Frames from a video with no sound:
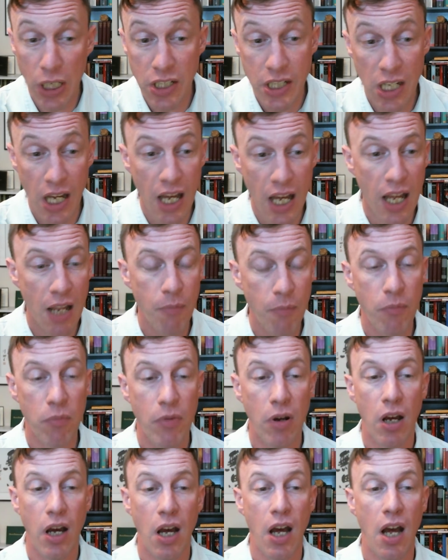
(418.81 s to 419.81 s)
time
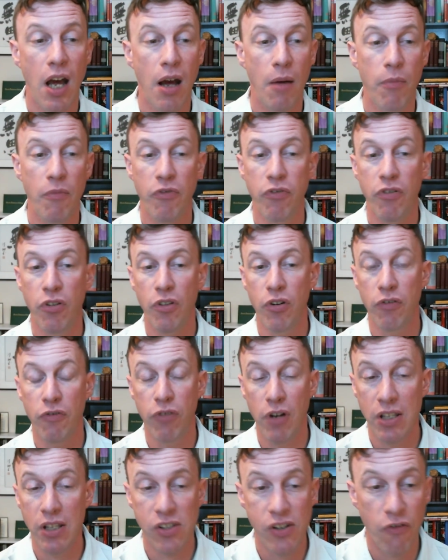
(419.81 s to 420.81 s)
um, for their
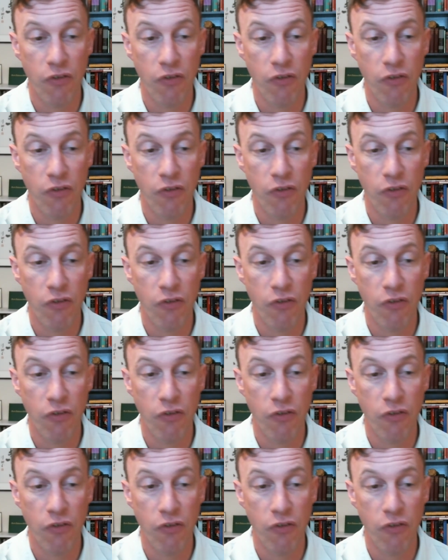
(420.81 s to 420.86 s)
friends and